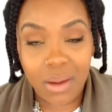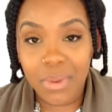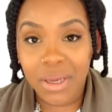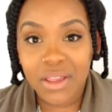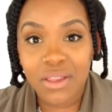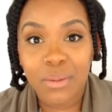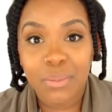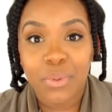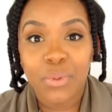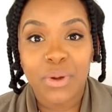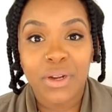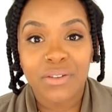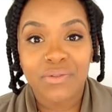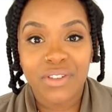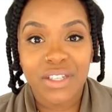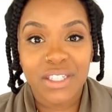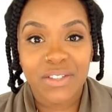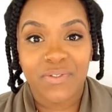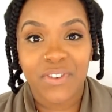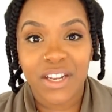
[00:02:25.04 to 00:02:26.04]
But the point of
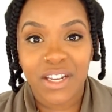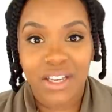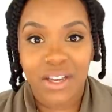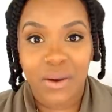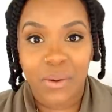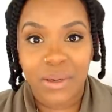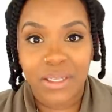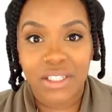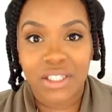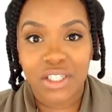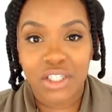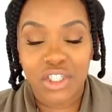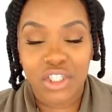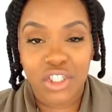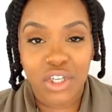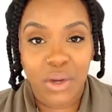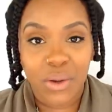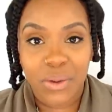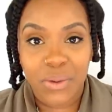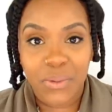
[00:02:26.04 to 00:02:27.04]
this video is to
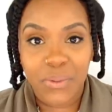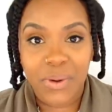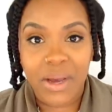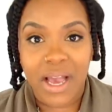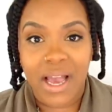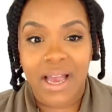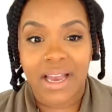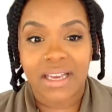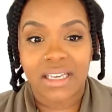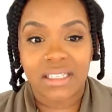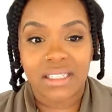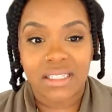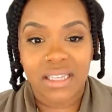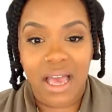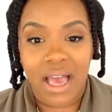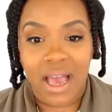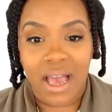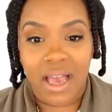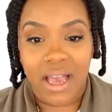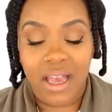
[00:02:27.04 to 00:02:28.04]
show you guys
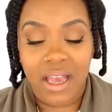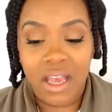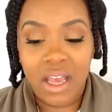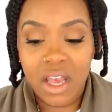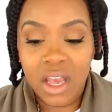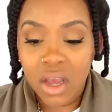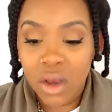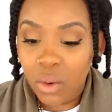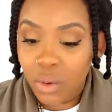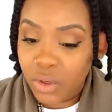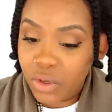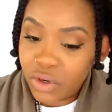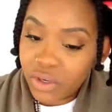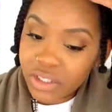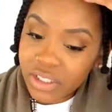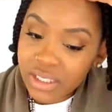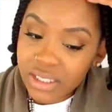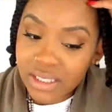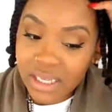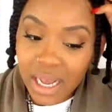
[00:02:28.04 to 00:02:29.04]
that
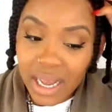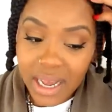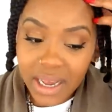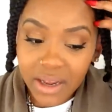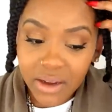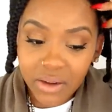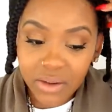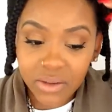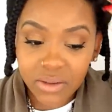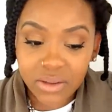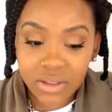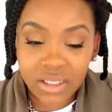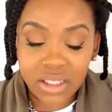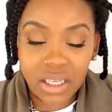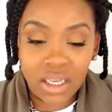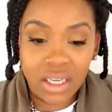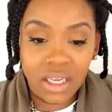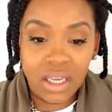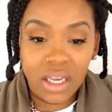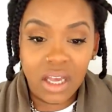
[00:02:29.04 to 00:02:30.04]
your styles
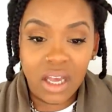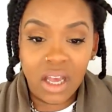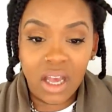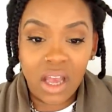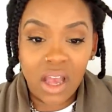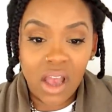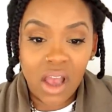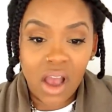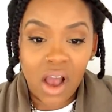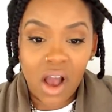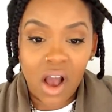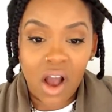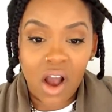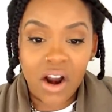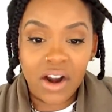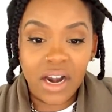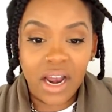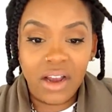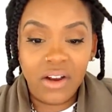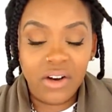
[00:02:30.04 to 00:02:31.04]

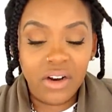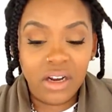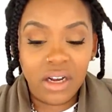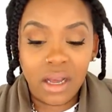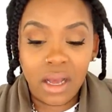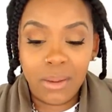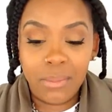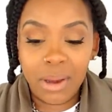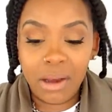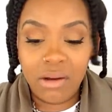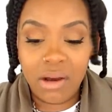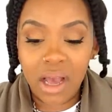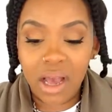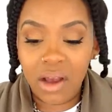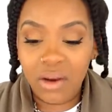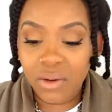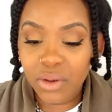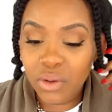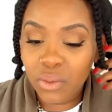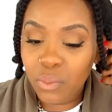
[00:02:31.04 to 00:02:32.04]
are not going to come out
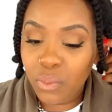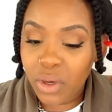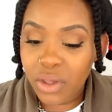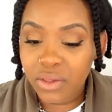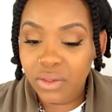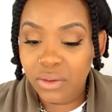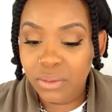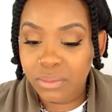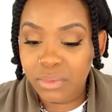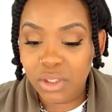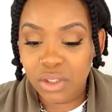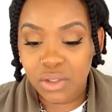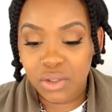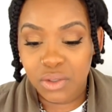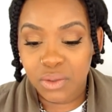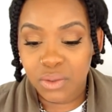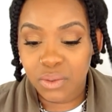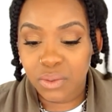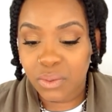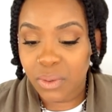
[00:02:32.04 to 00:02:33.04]
how you want them
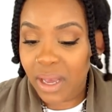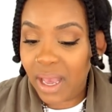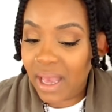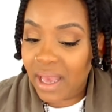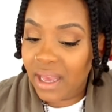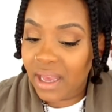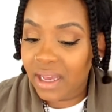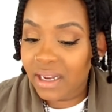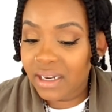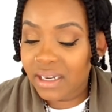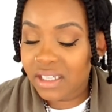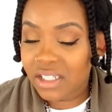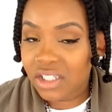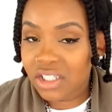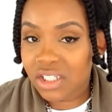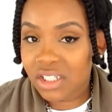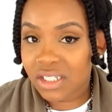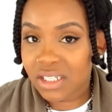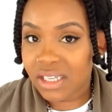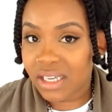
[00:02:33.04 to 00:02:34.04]
to
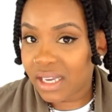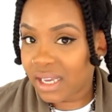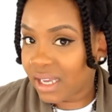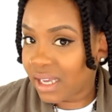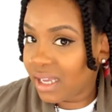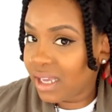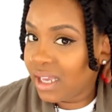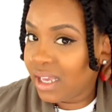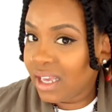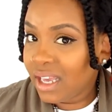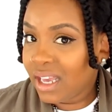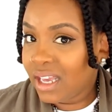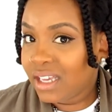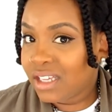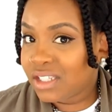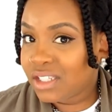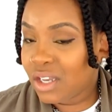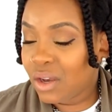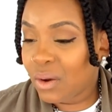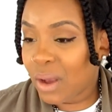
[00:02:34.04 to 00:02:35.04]
initially.
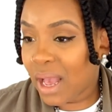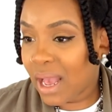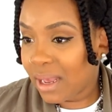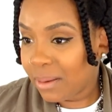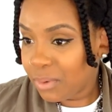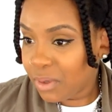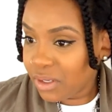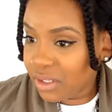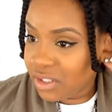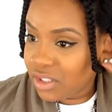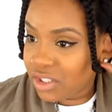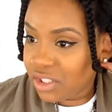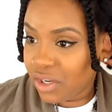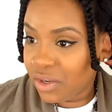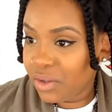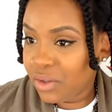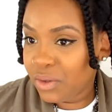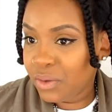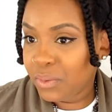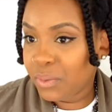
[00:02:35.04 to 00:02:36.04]
So I'm going to show
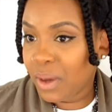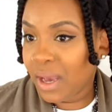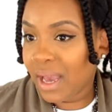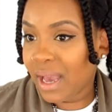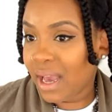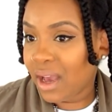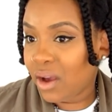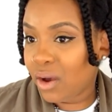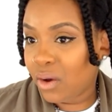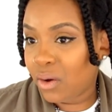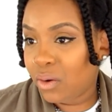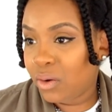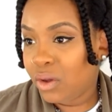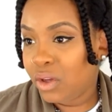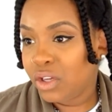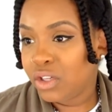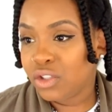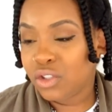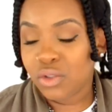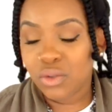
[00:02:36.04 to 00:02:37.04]
you how
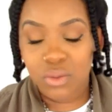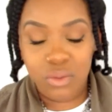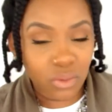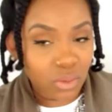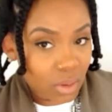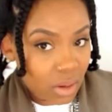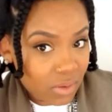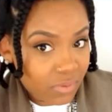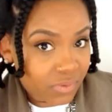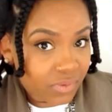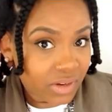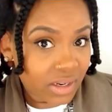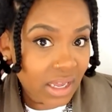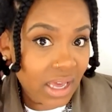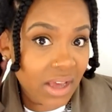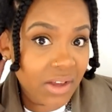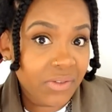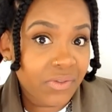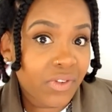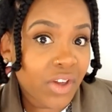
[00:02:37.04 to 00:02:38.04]
to
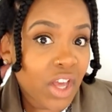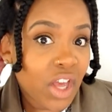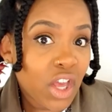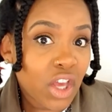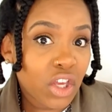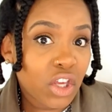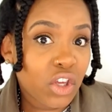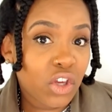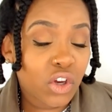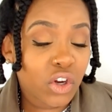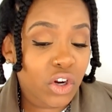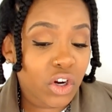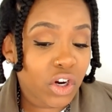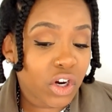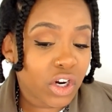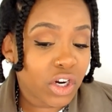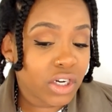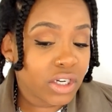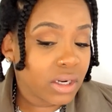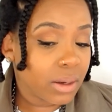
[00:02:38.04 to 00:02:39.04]
fluff
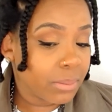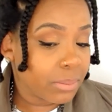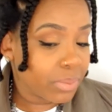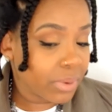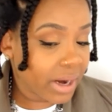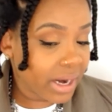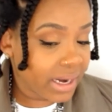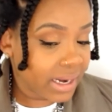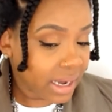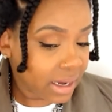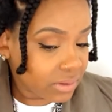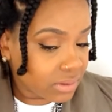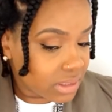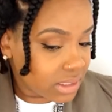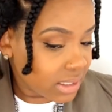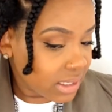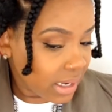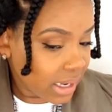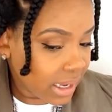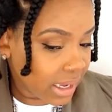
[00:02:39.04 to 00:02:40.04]
your braid out
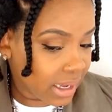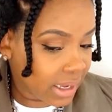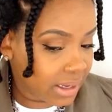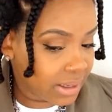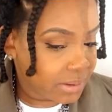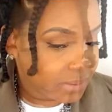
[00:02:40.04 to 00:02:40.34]
today.